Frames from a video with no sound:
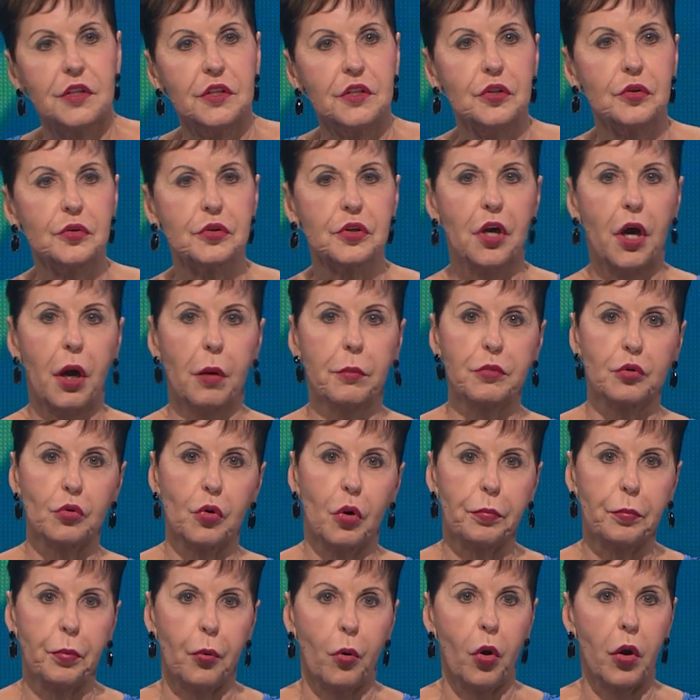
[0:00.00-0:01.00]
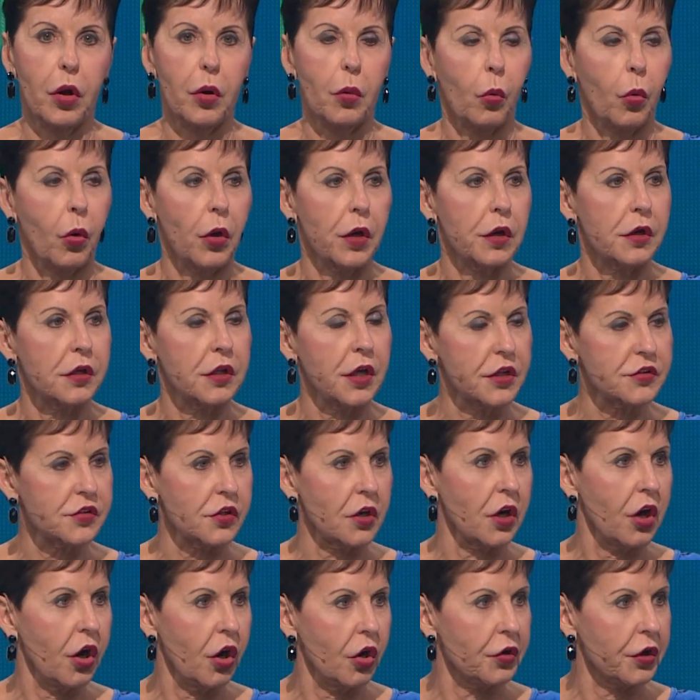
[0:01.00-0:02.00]
You come to a point where it
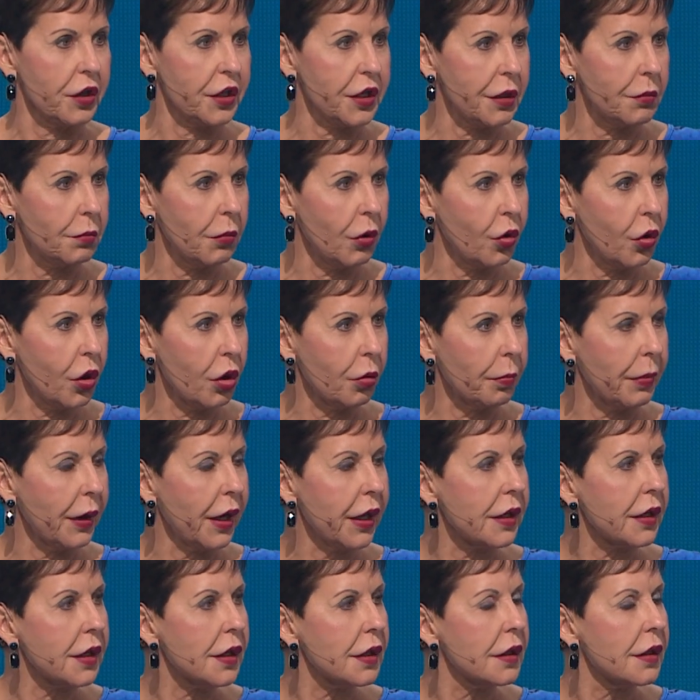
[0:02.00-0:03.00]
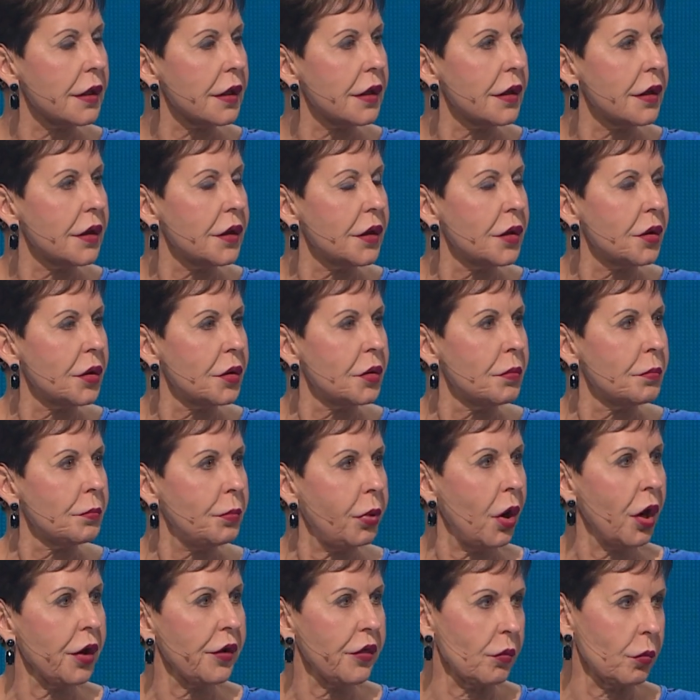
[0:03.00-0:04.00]
doesn't hurt anymore, but
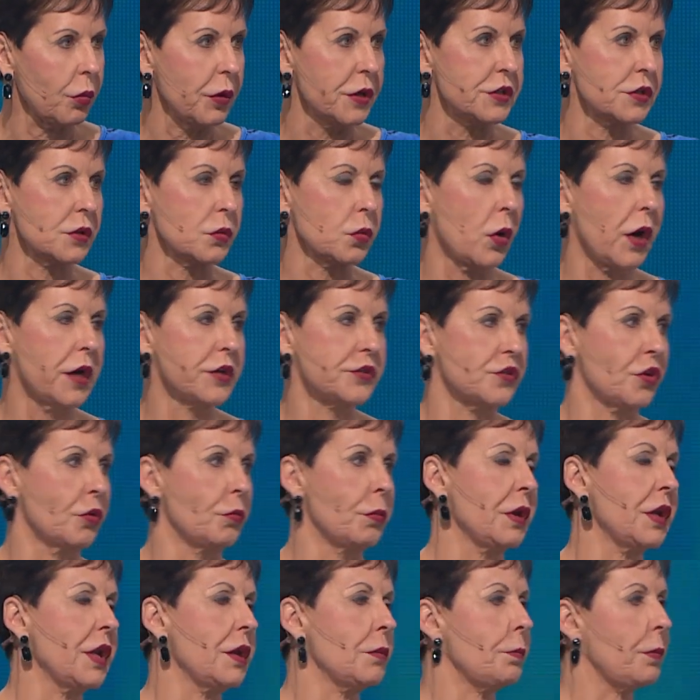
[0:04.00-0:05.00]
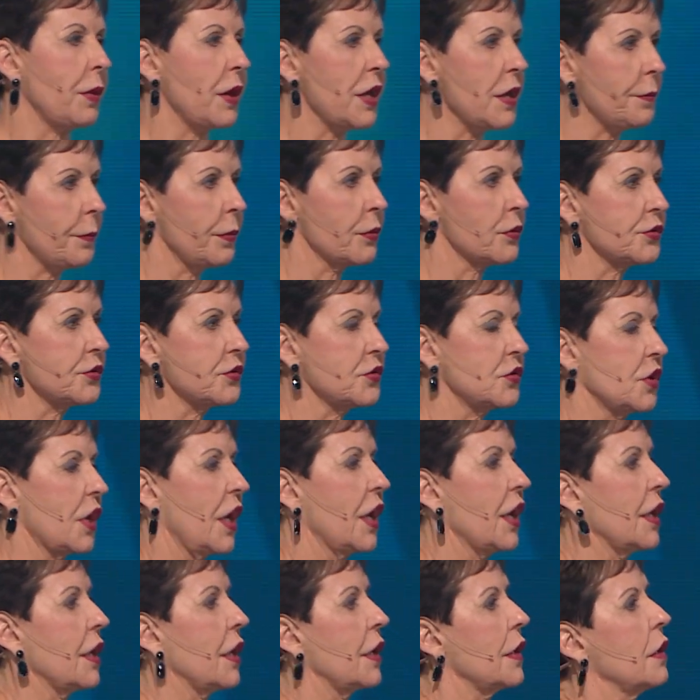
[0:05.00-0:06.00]
part of the reason why so many people
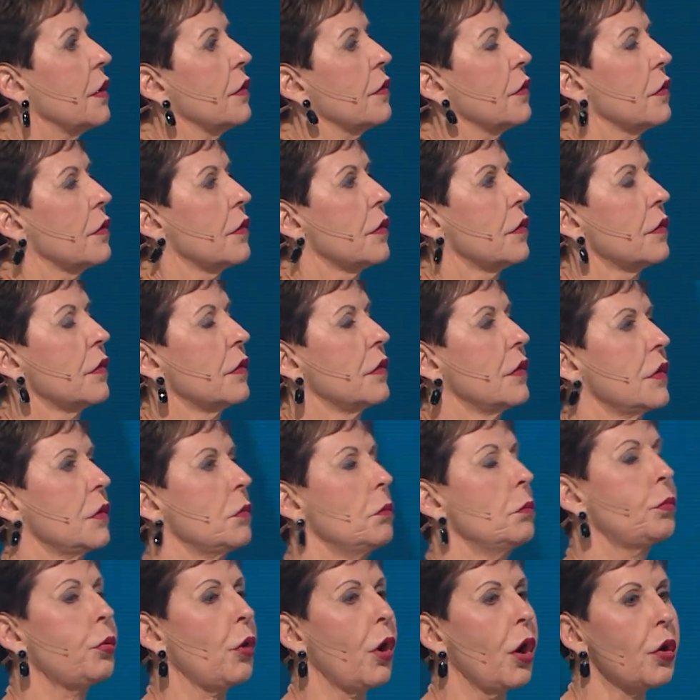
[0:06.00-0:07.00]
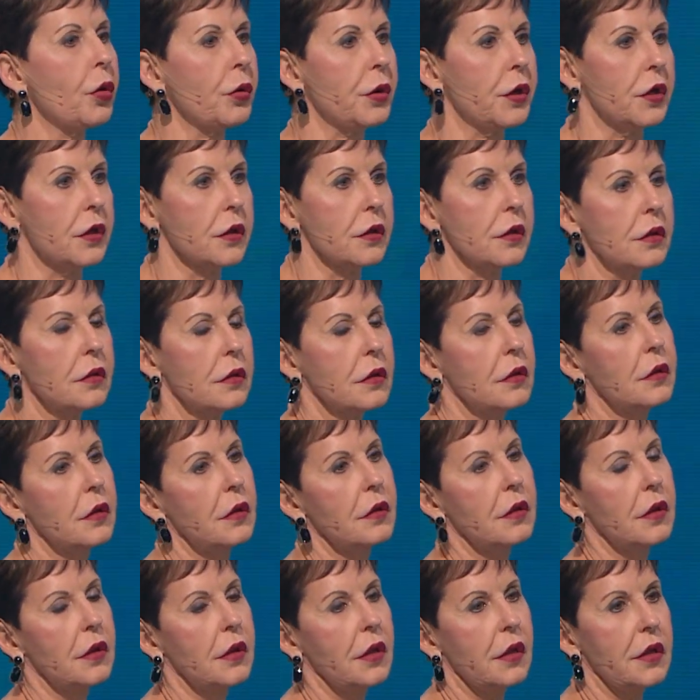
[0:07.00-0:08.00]
stay broken
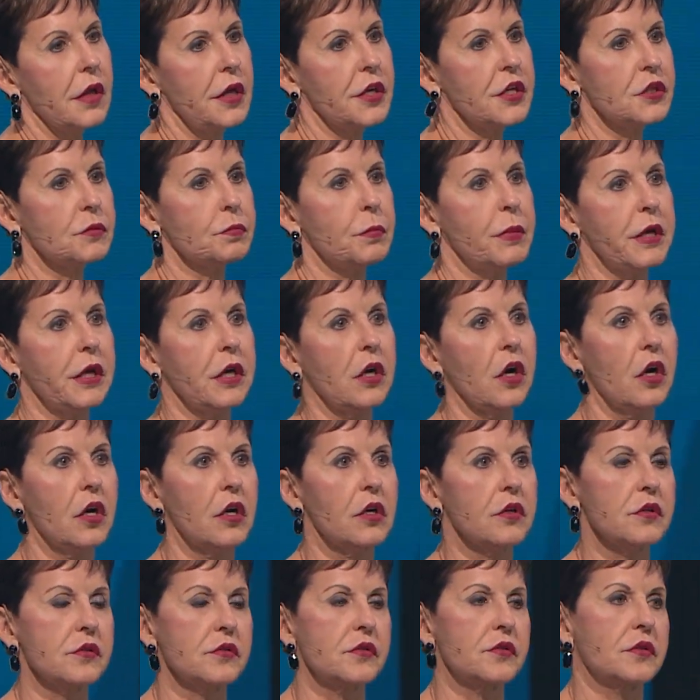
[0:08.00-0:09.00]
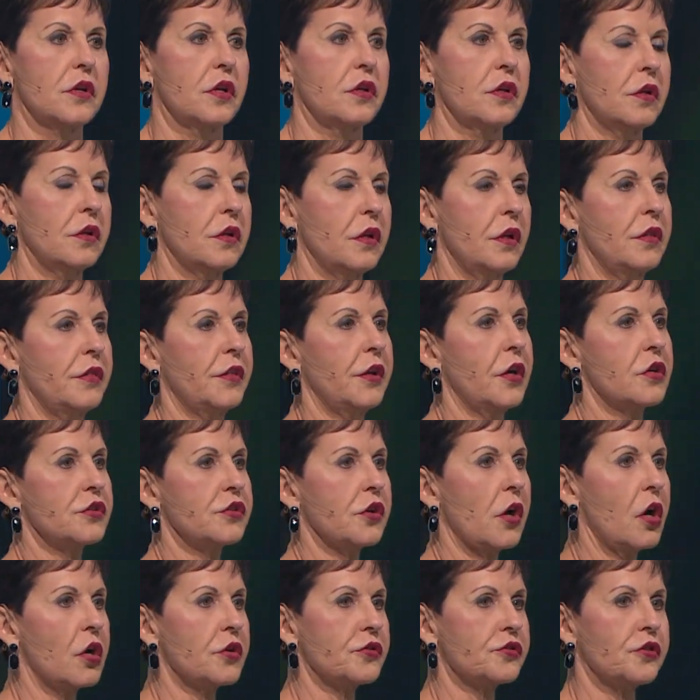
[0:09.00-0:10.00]
is because there's
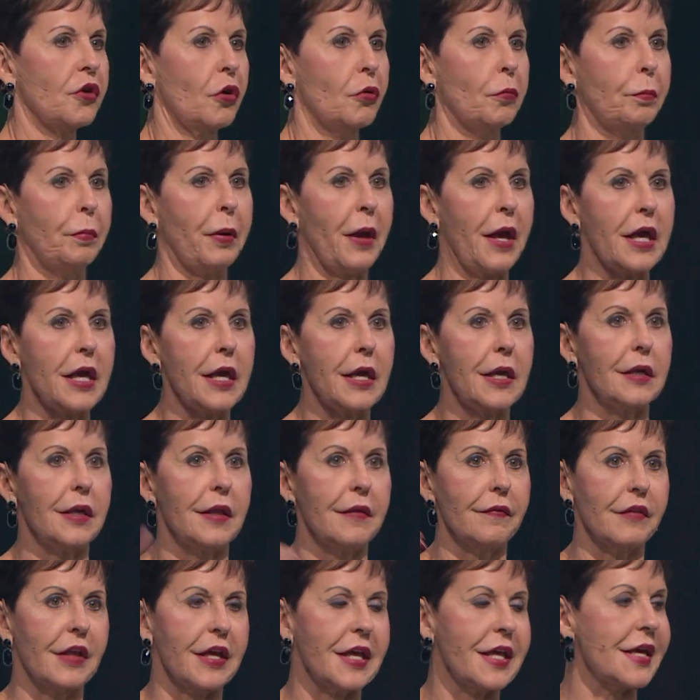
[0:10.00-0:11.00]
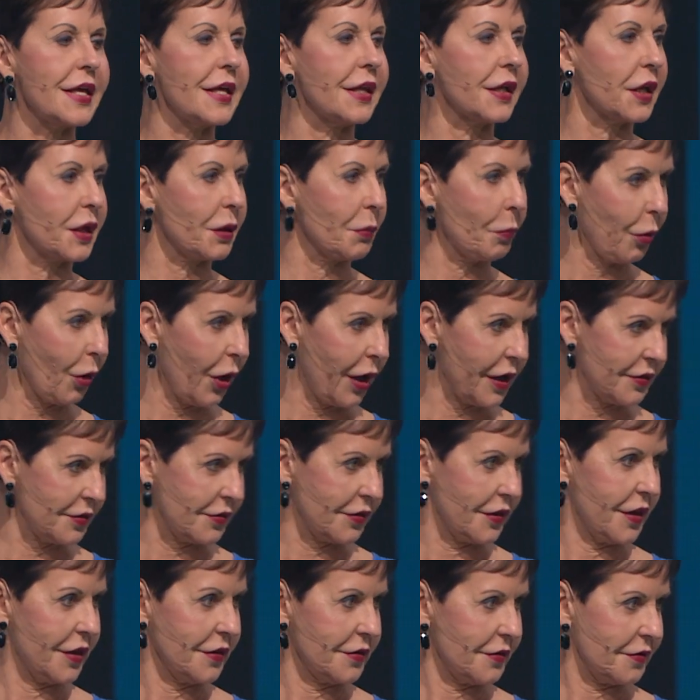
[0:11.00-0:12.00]
also pain in the healing
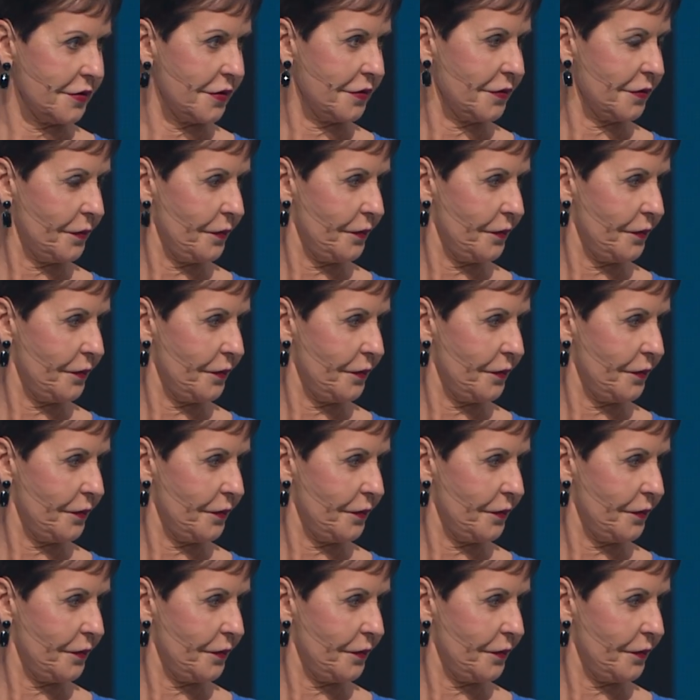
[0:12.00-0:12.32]
process.